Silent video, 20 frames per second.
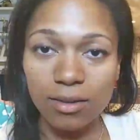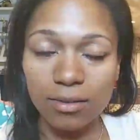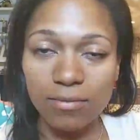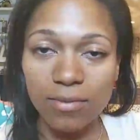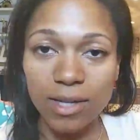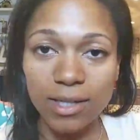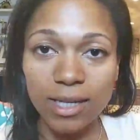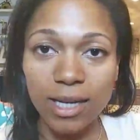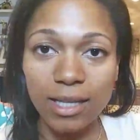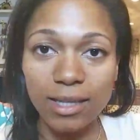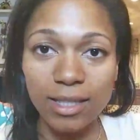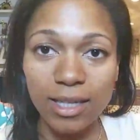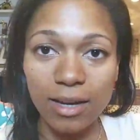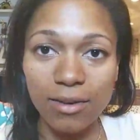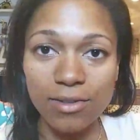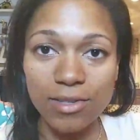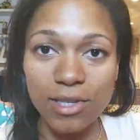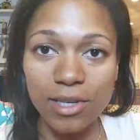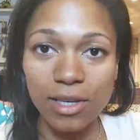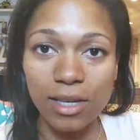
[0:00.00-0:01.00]
found out that
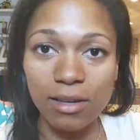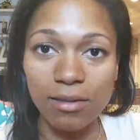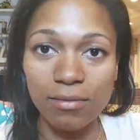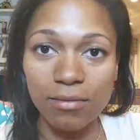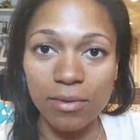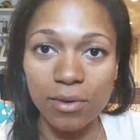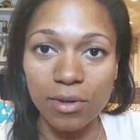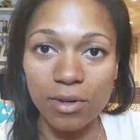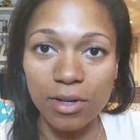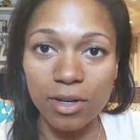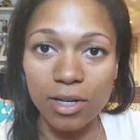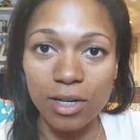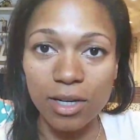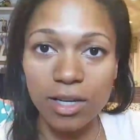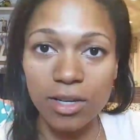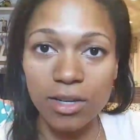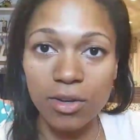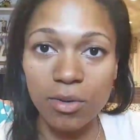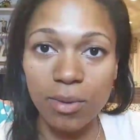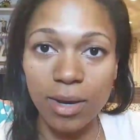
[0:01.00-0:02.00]
I was looking for
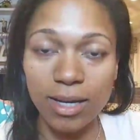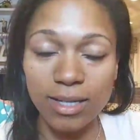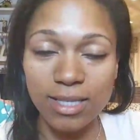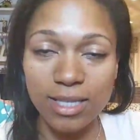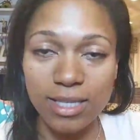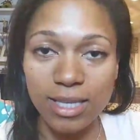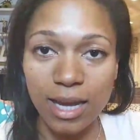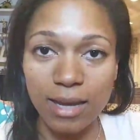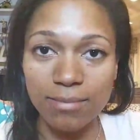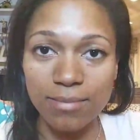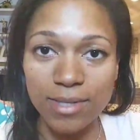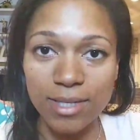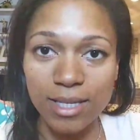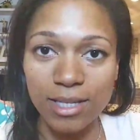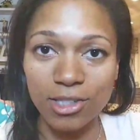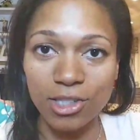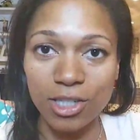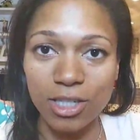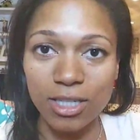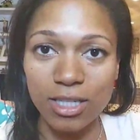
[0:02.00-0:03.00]
UX design
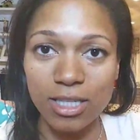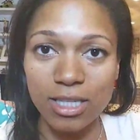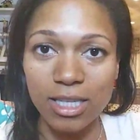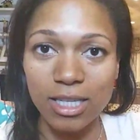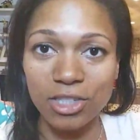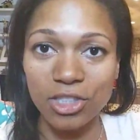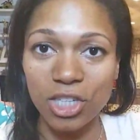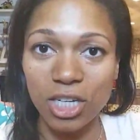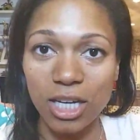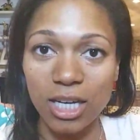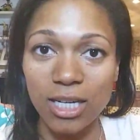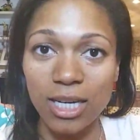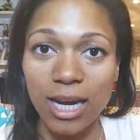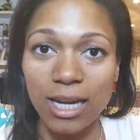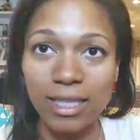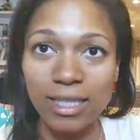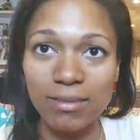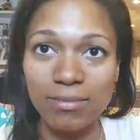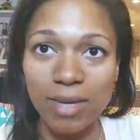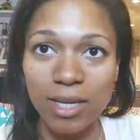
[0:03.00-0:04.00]
positions, and she
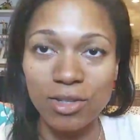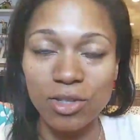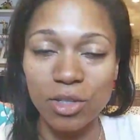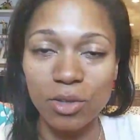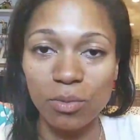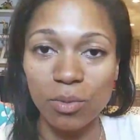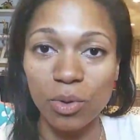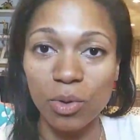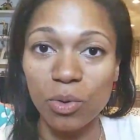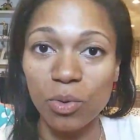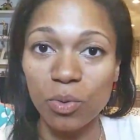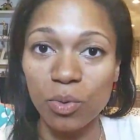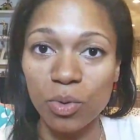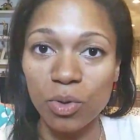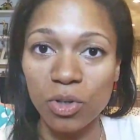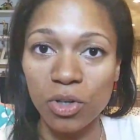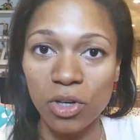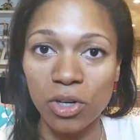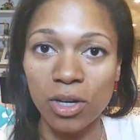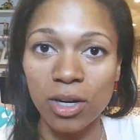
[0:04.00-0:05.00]
connected me to the
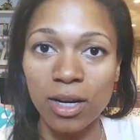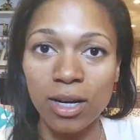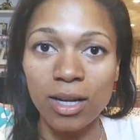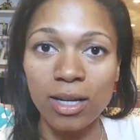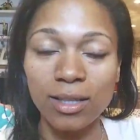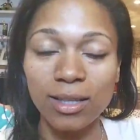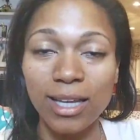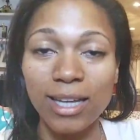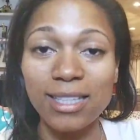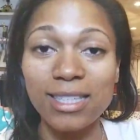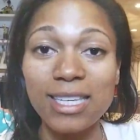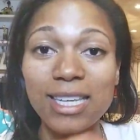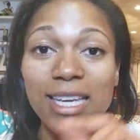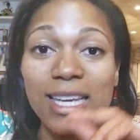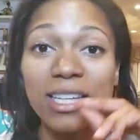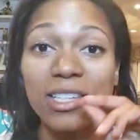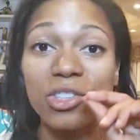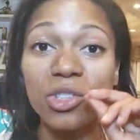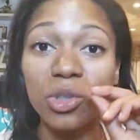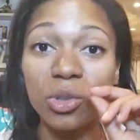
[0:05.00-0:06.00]
recruiter, like
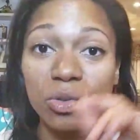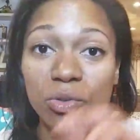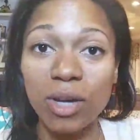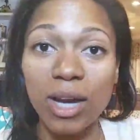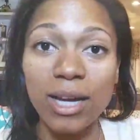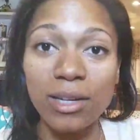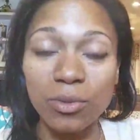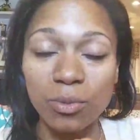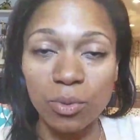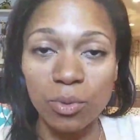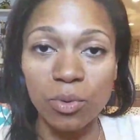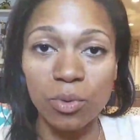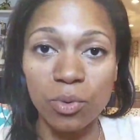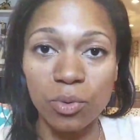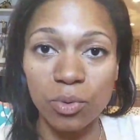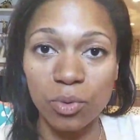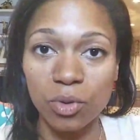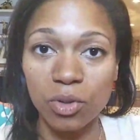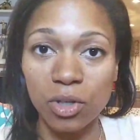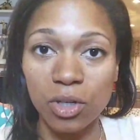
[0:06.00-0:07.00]
the direct
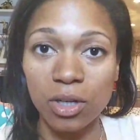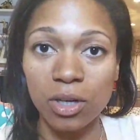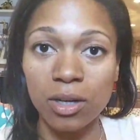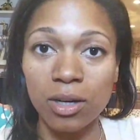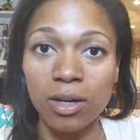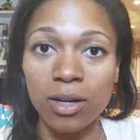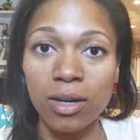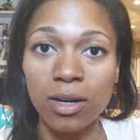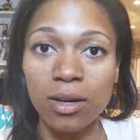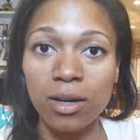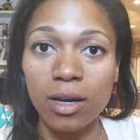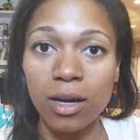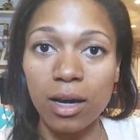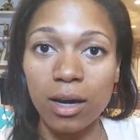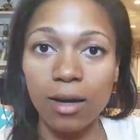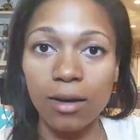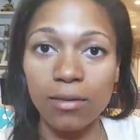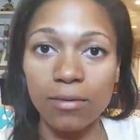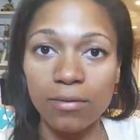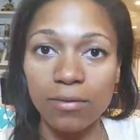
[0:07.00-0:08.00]
recruiter
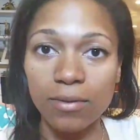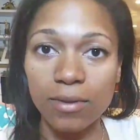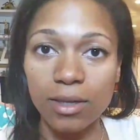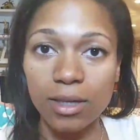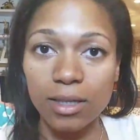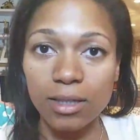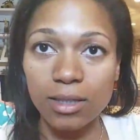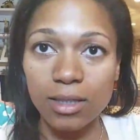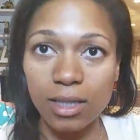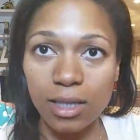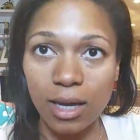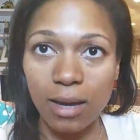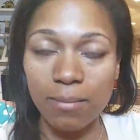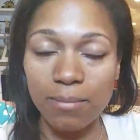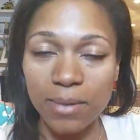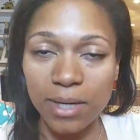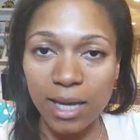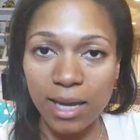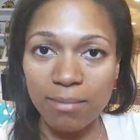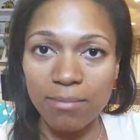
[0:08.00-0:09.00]
of the
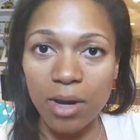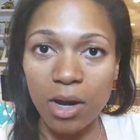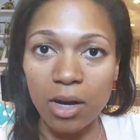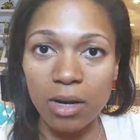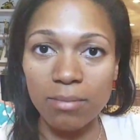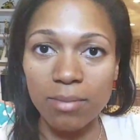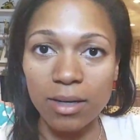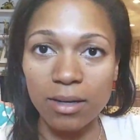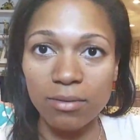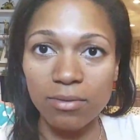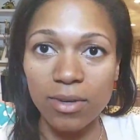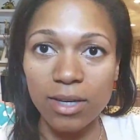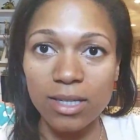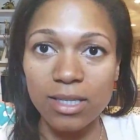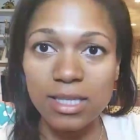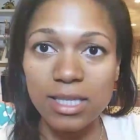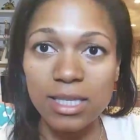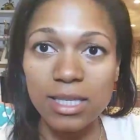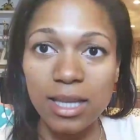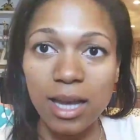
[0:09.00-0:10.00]
company Empowered
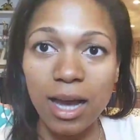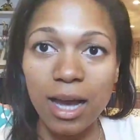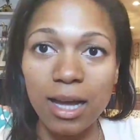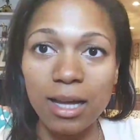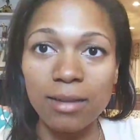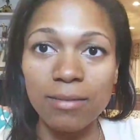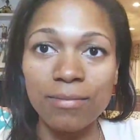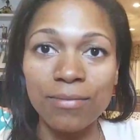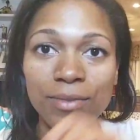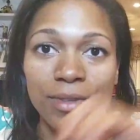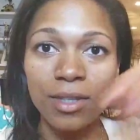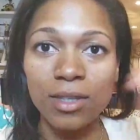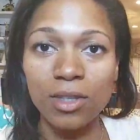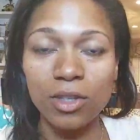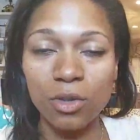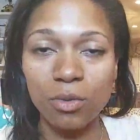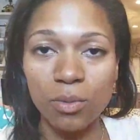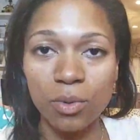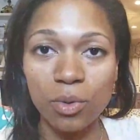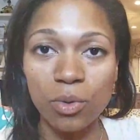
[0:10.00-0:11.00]
Benefits, not
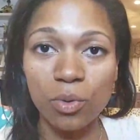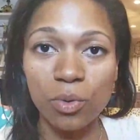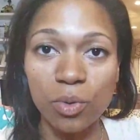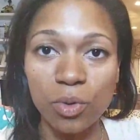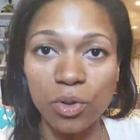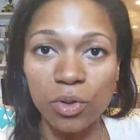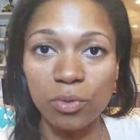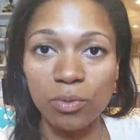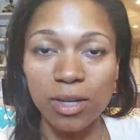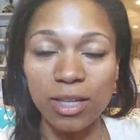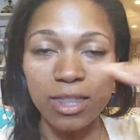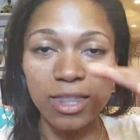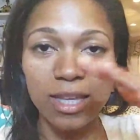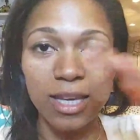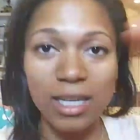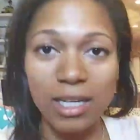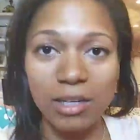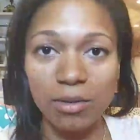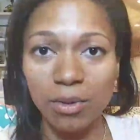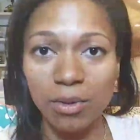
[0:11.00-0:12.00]
the recruiter
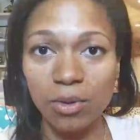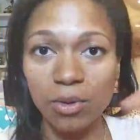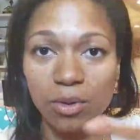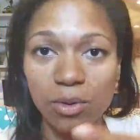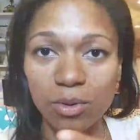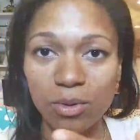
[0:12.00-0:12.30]
within